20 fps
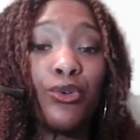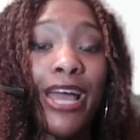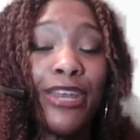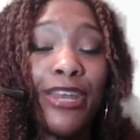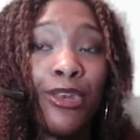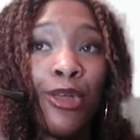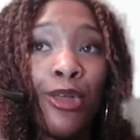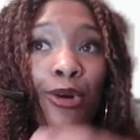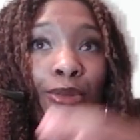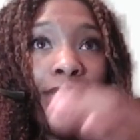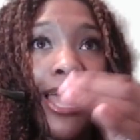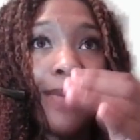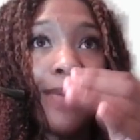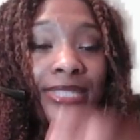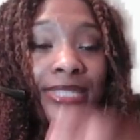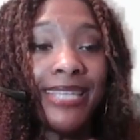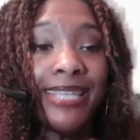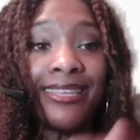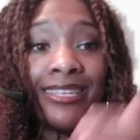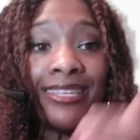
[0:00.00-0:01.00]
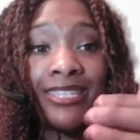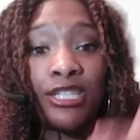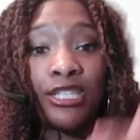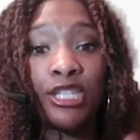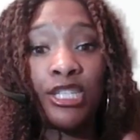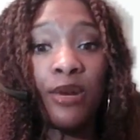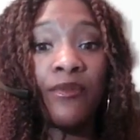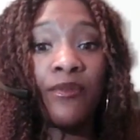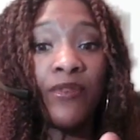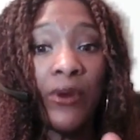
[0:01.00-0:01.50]
I know that I'm saying this
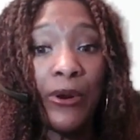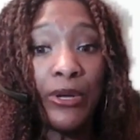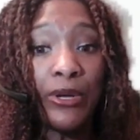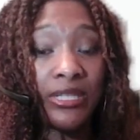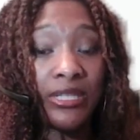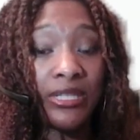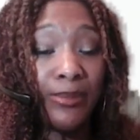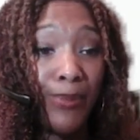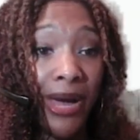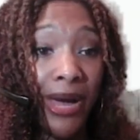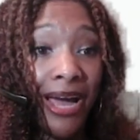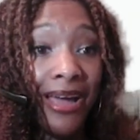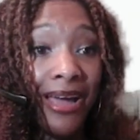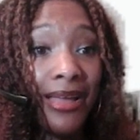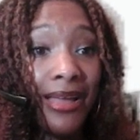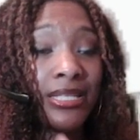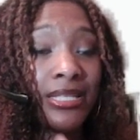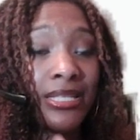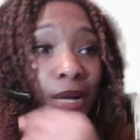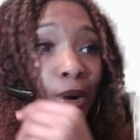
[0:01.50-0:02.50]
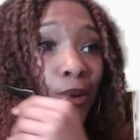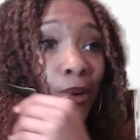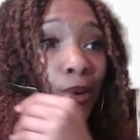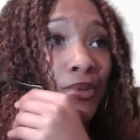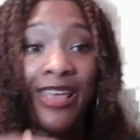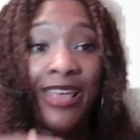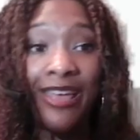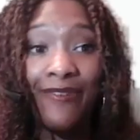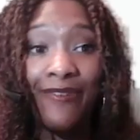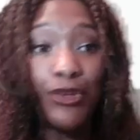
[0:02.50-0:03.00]
is your first month, so
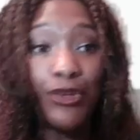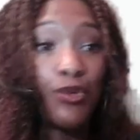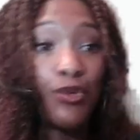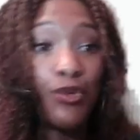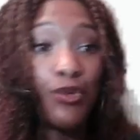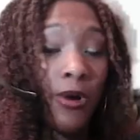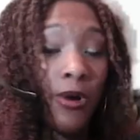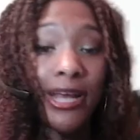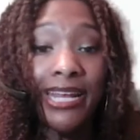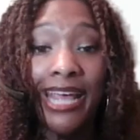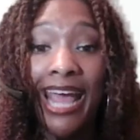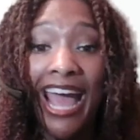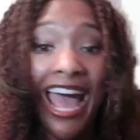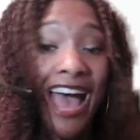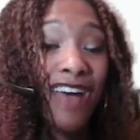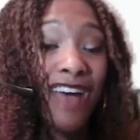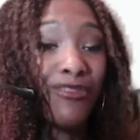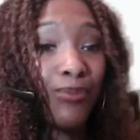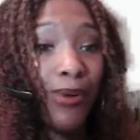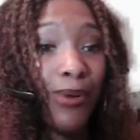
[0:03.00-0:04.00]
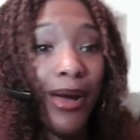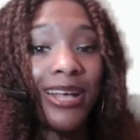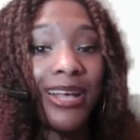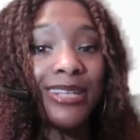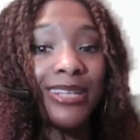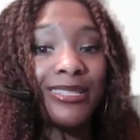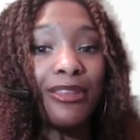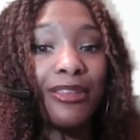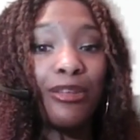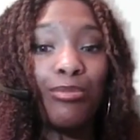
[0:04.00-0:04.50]
if you already have
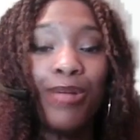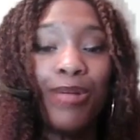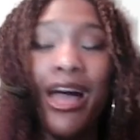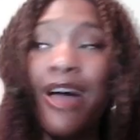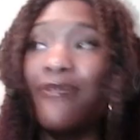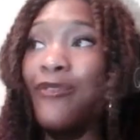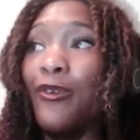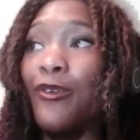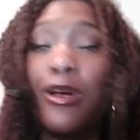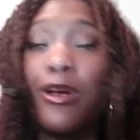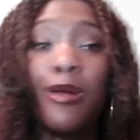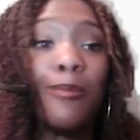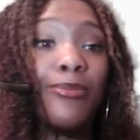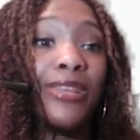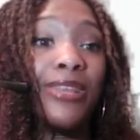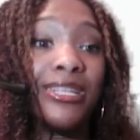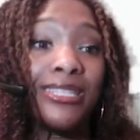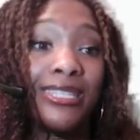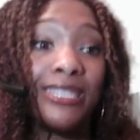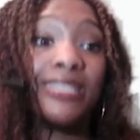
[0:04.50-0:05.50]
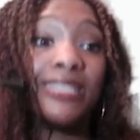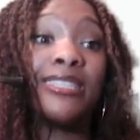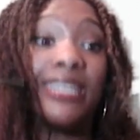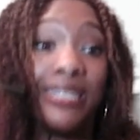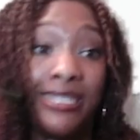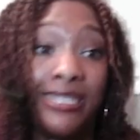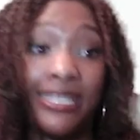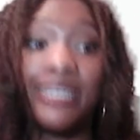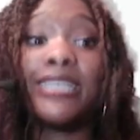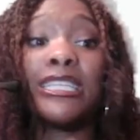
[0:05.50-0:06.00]
products on the platform, this
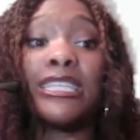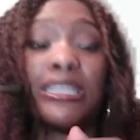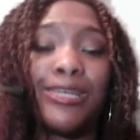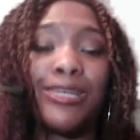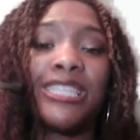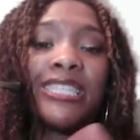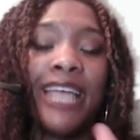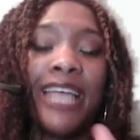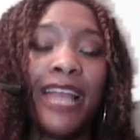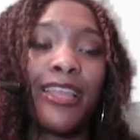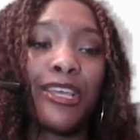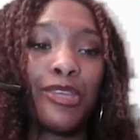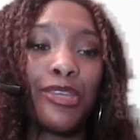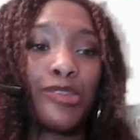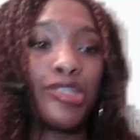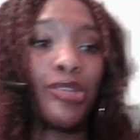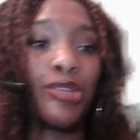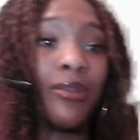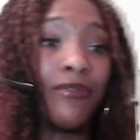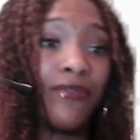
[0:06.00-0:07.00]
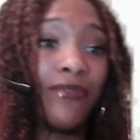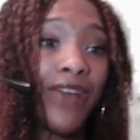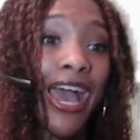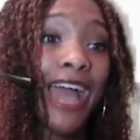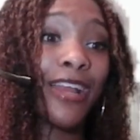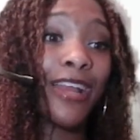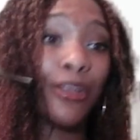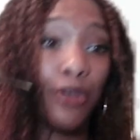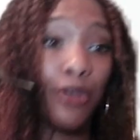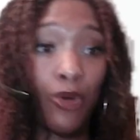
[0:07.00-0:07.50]
is me telling you to in
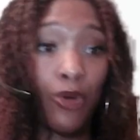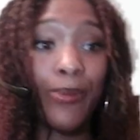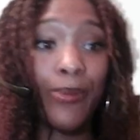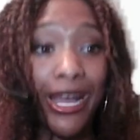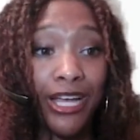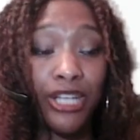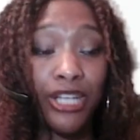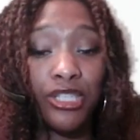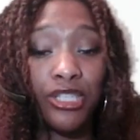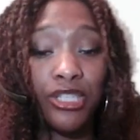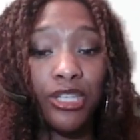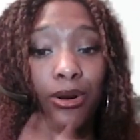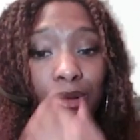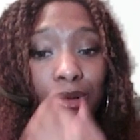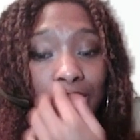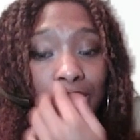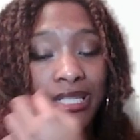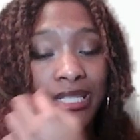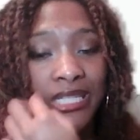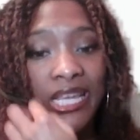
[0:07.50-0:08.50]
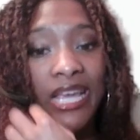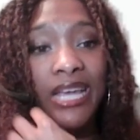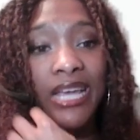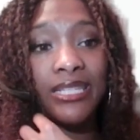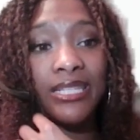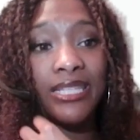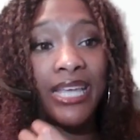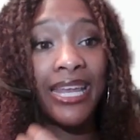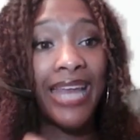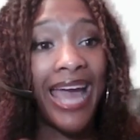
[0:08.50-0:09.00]
fact go back into your
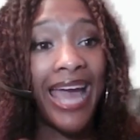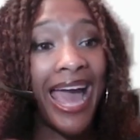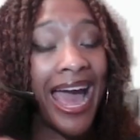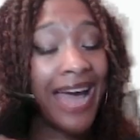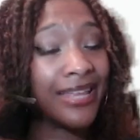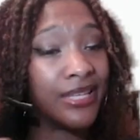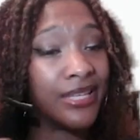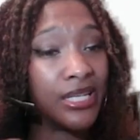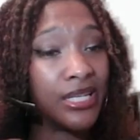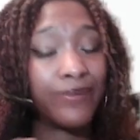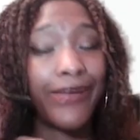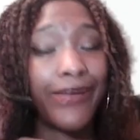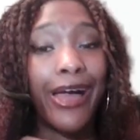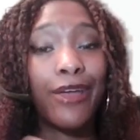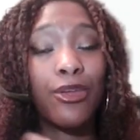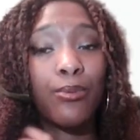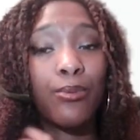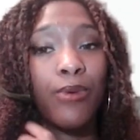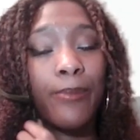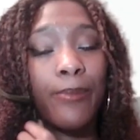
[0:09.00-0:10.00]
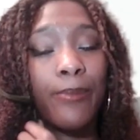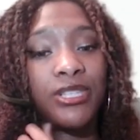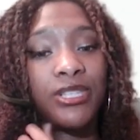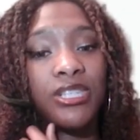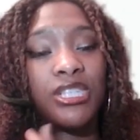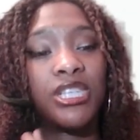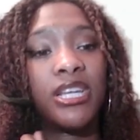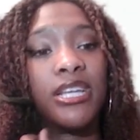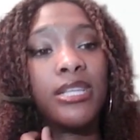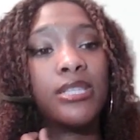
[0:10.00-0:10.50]
listings and add these value
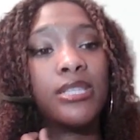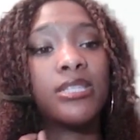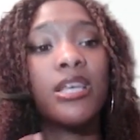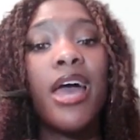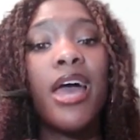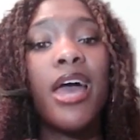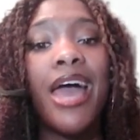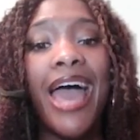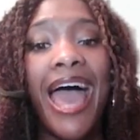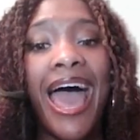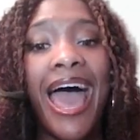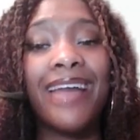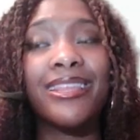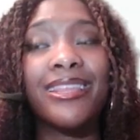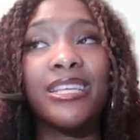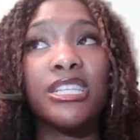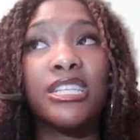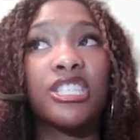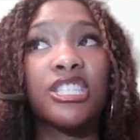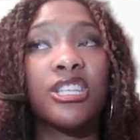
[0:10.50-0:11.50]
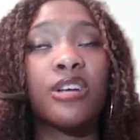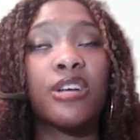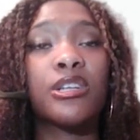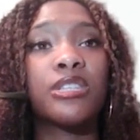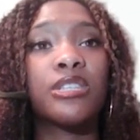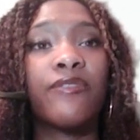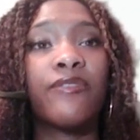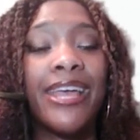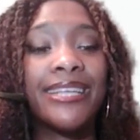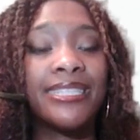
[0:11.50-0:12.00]
propositions, add these
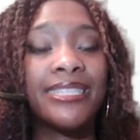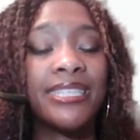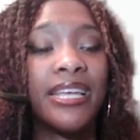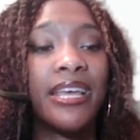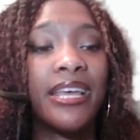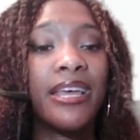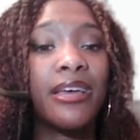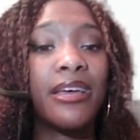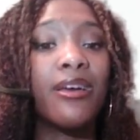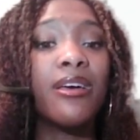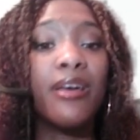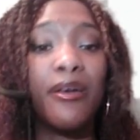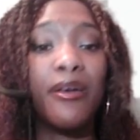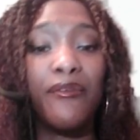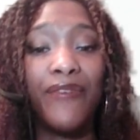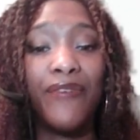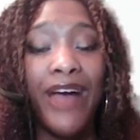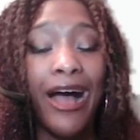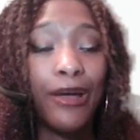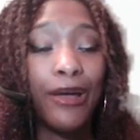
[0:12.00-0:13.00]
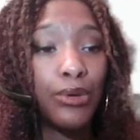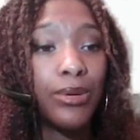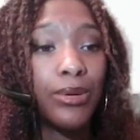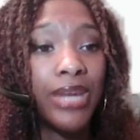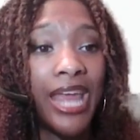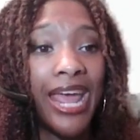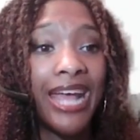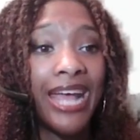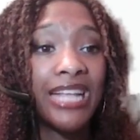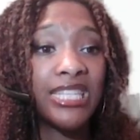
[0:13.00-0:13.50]
search facing value
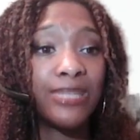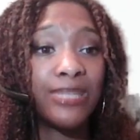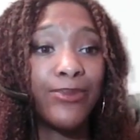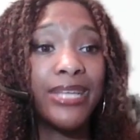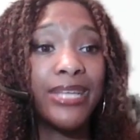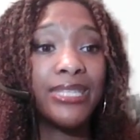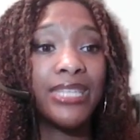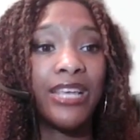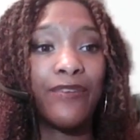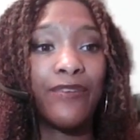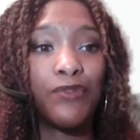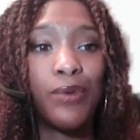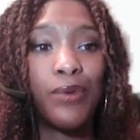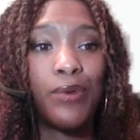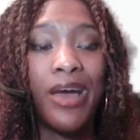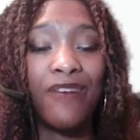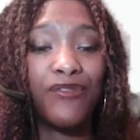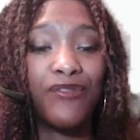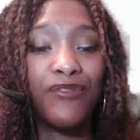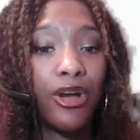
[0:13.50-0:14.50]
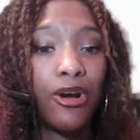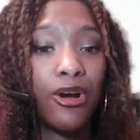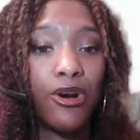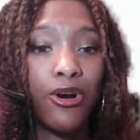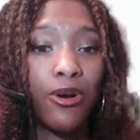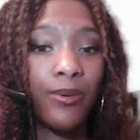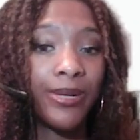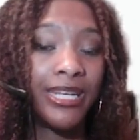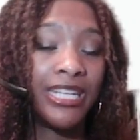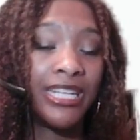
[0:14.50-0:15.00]
enhancements if you have not
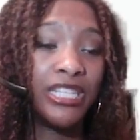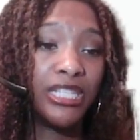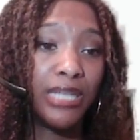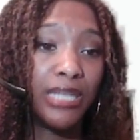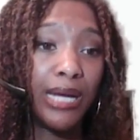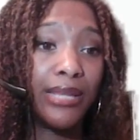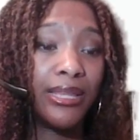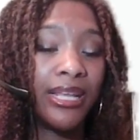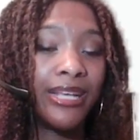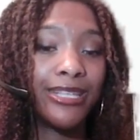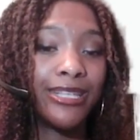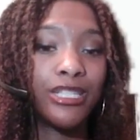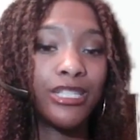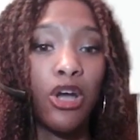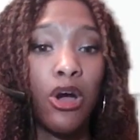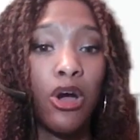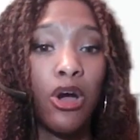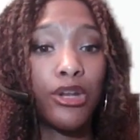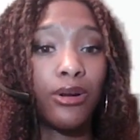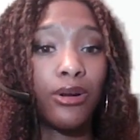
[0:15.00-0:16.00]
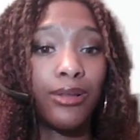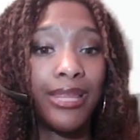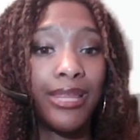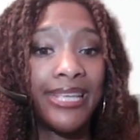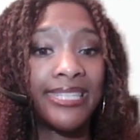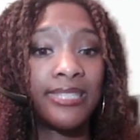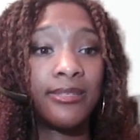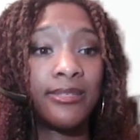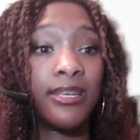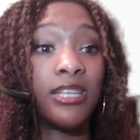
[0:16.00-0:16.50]
already done this on your
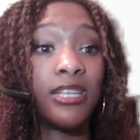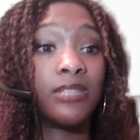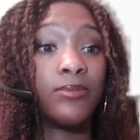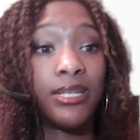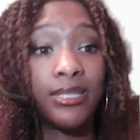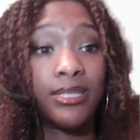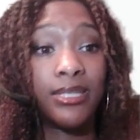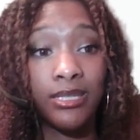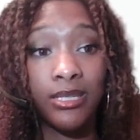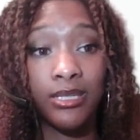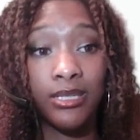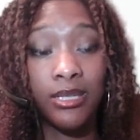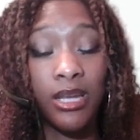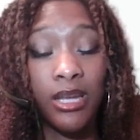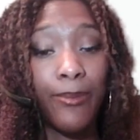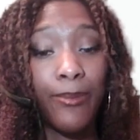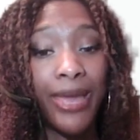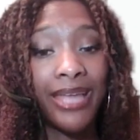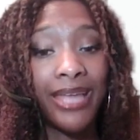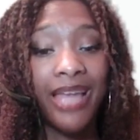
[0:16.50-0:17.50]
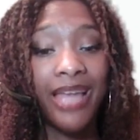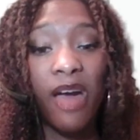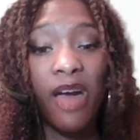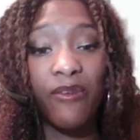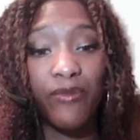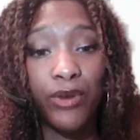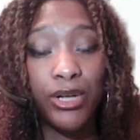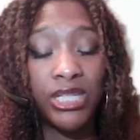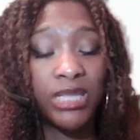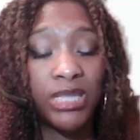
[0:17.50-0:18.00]
listings, because this is going to make that
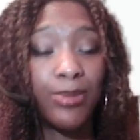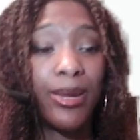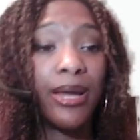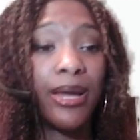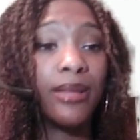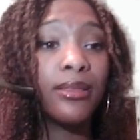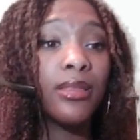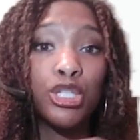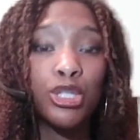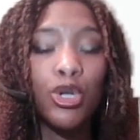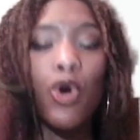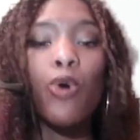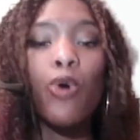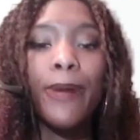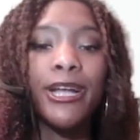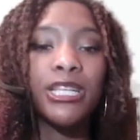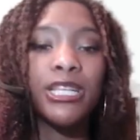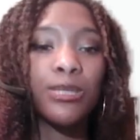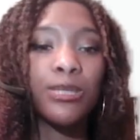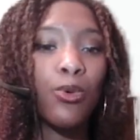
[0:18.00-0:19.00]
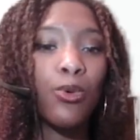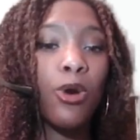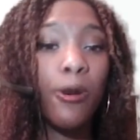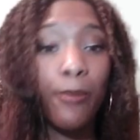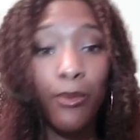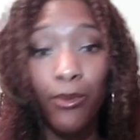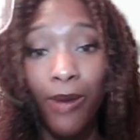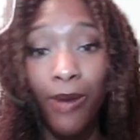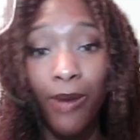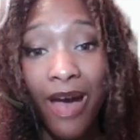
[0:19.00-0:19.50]
first month so much more
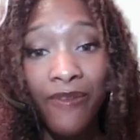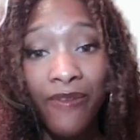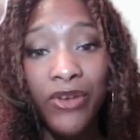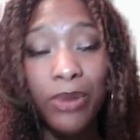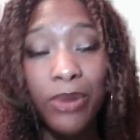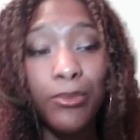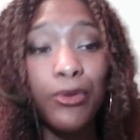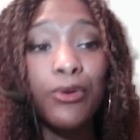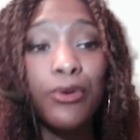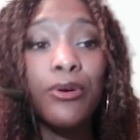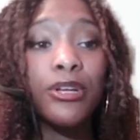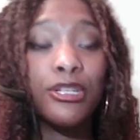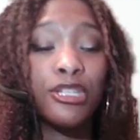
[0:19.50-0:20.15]
profitable.